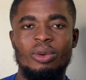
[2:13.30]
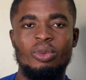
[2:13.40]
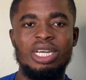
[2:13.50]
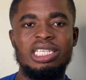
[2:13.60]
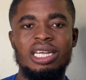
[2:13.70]

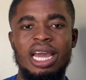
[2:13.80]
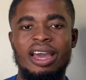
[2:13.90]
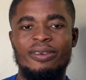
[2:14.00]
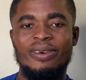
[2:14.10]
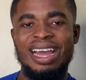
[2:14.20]
which
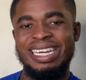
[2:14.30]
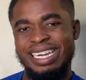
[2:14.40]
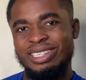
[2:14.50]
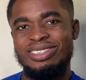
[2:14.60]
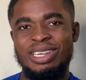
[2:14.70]
final
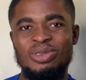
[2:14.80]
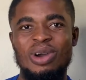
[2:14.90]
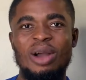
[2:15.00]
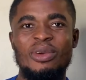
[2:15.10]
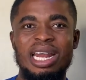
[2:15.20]
year students who
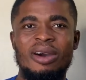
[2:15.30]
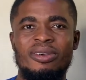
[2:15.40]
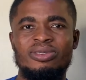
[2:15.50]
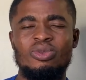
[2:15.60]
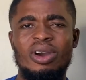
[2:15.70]
are going out of
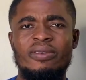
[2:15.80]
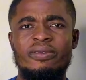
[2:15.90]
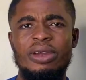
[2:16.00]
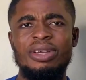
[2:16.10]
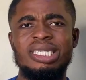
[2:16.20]
school are
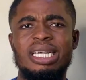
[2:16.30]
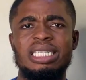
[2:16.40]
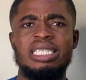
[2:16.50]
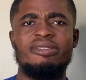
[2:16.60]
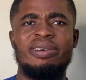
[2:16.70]
very
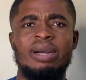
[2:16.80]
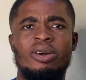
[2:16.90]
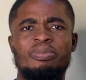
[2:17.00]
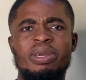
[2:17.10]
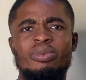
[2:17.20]
sensitive about,
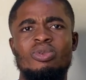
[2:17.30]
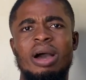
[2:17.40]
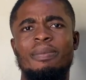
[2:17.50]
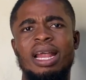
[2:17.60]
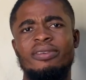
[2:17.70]
people who
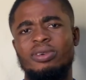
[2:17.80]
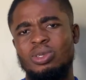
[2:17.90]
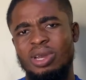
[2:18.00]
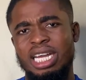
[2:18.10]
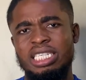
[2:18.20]
apply for
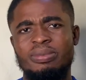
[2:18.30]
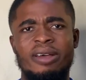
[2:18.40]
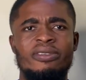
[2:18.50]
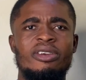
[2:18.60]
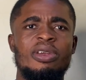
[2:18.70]
scholarships are
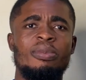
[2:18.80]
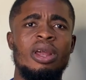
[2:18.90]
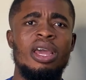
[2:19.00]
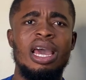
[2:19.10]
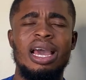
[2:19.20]
very
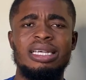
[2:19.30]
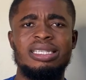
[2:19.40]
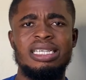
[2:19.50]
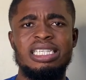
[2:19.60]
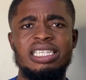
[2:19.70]

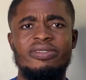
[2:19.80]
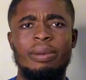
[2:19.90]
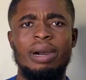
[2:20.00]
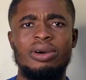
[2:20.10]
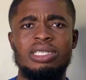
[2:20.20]
sensitive
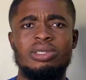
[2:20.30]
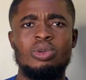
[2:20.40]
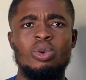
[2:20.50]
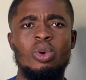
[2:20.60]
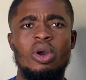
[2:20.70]
about.
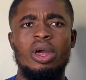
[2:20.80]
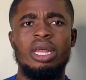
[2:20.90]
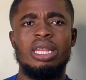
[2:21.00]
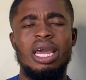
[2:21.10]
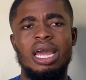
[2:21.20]
So
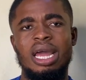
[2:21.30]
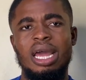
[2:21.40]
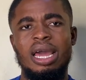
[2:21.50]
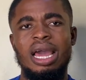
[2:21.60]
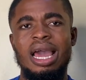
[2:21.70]
the
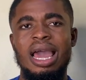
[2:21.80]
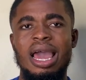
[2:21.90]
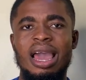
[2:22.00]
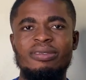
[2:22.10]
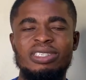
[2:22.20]

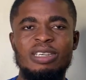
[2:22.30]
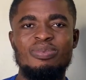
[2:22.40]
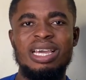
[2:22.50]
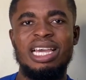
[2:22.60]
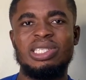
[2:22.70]

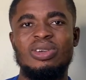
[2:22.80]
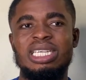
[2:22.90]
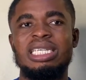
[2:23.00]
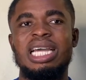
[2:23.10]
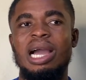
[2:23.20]
FGPA is not
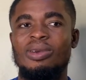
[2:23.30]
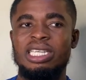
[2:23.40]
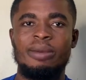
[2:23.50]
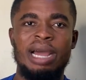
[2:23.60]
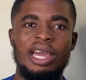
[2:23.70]
just
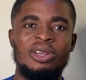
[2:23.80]
calculated by